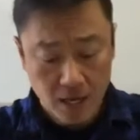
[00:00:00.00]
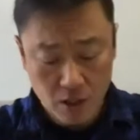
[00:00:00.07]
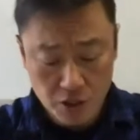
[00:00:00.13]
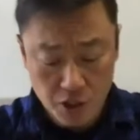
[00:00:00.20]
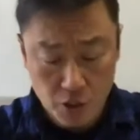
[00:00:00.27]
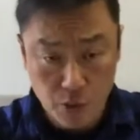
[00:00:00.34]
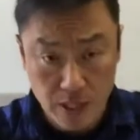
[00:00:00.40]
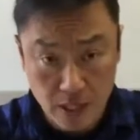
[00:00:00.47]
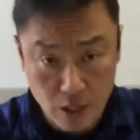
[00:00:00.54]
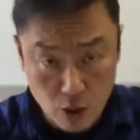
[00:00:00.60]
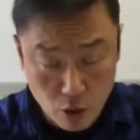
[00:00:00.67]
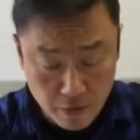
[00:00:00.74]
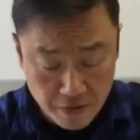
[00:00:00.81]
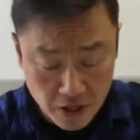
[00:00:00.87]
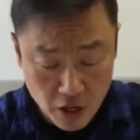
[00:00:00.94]
I'll just quickly
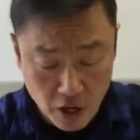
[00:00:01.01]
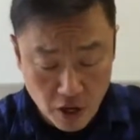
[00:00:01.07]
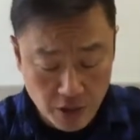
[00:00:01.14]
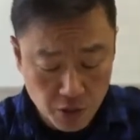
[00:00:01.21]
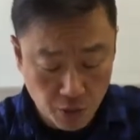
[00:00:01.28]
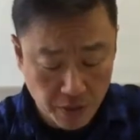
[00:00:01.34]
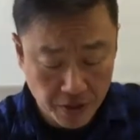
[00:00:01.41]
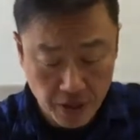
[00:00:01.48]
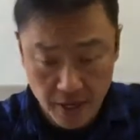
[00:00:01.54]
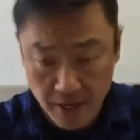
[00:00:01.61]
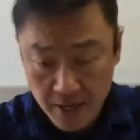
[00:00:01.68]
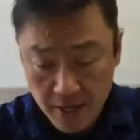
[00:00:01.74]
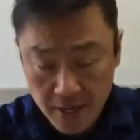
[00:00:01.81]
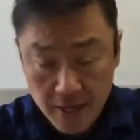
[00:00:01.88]
go over the cards with you.